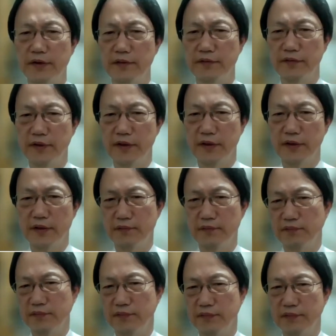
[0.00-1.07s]
have
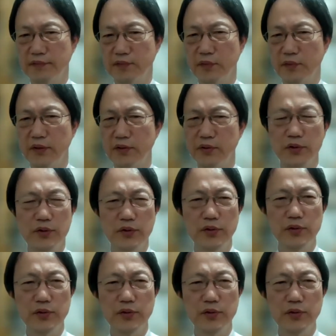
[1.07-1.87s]
one or